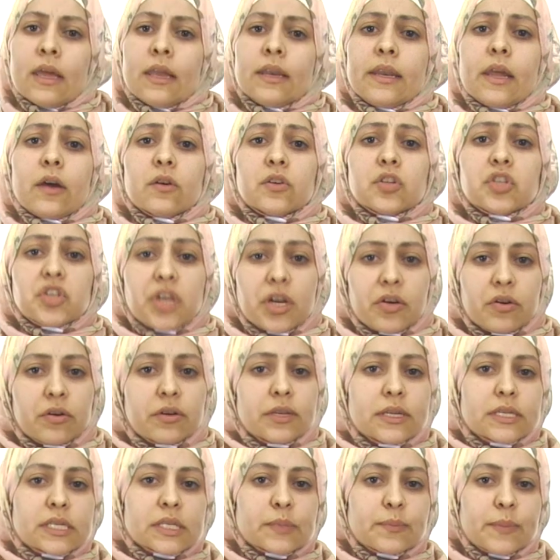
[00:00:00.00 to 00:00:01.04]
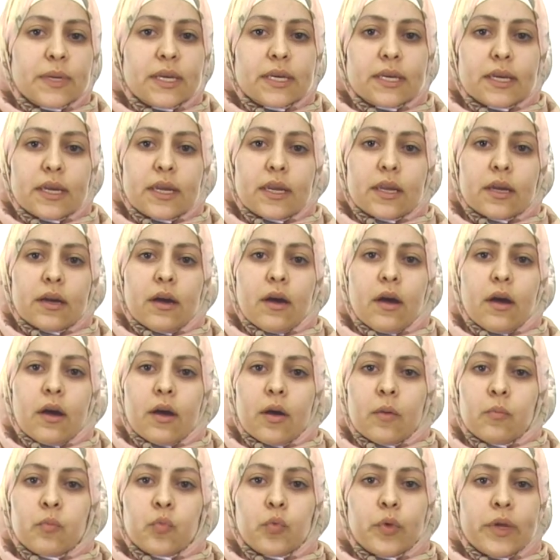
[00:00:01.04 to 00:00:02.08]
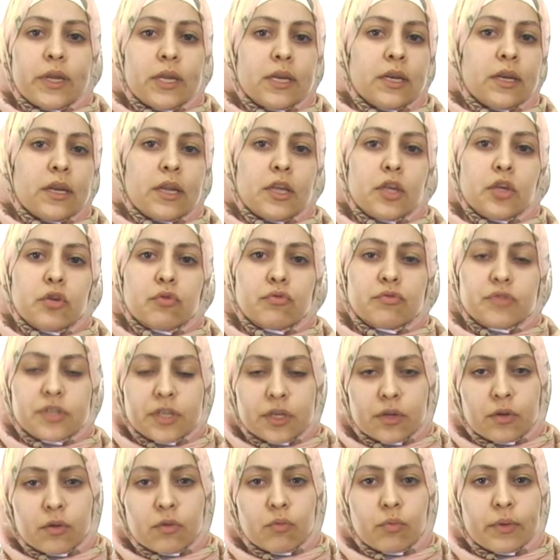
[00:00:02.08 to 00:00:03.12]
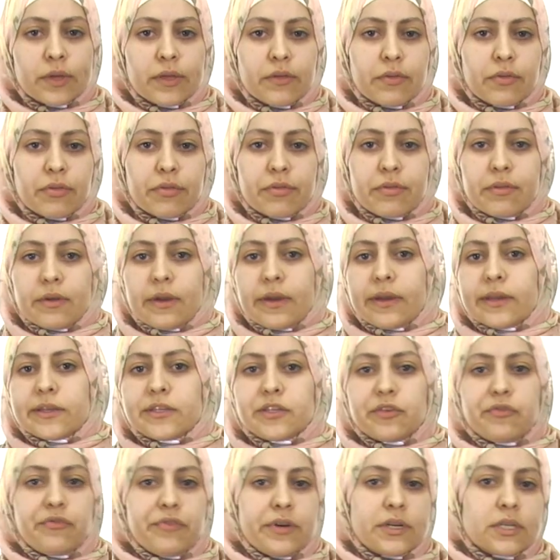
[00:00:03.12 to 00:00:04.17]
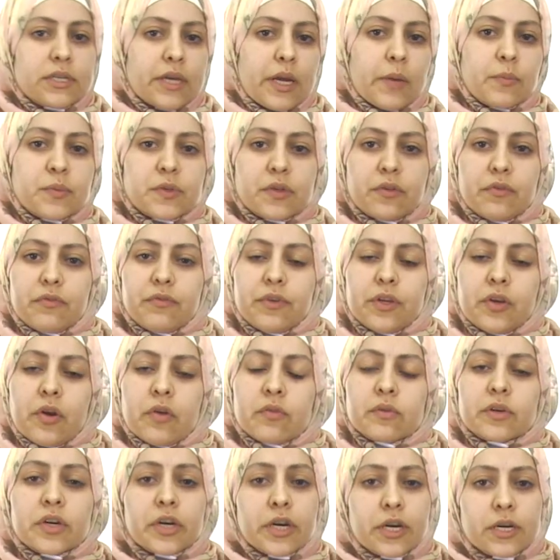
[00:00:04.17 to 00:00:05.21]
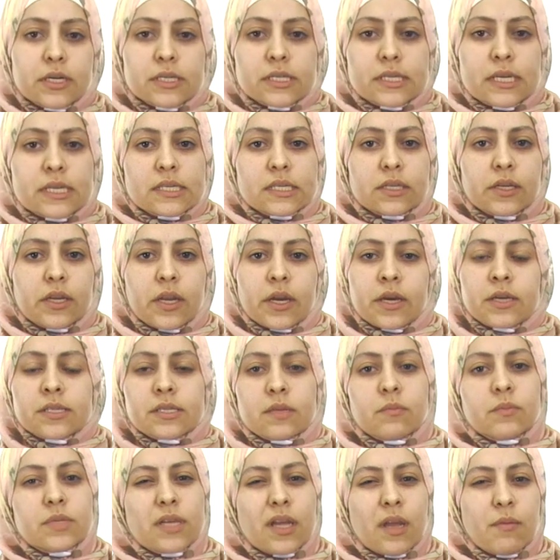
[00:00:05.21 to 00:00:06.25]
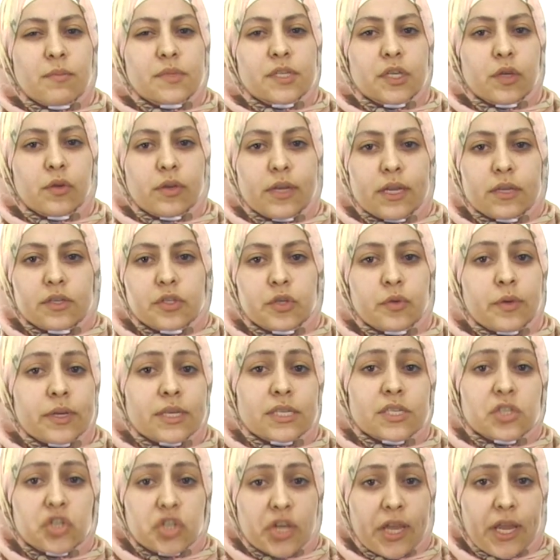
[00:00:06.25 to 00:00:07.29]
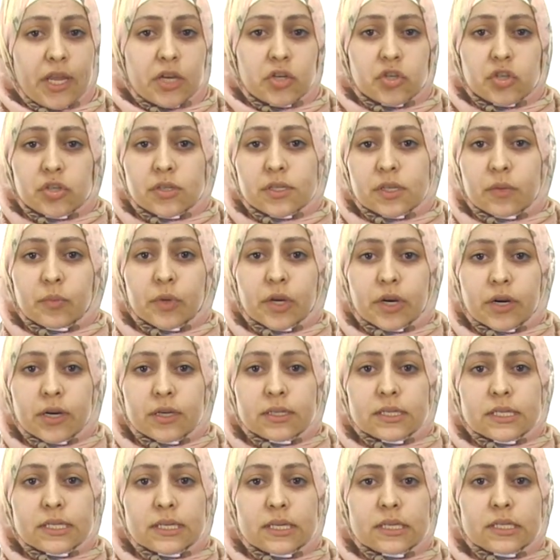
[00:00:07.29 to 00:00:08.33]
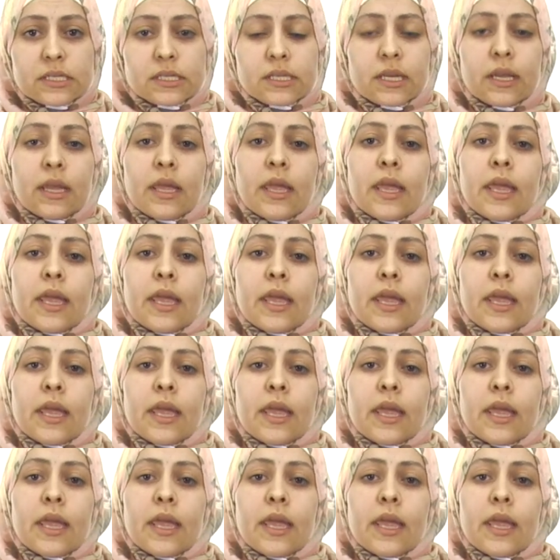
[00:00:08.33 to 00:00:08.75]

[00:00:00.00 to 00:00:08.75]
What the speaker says: Now, generally speaking, when you deal with different types of, currencies in here, sometimes you need to exchange some currencies.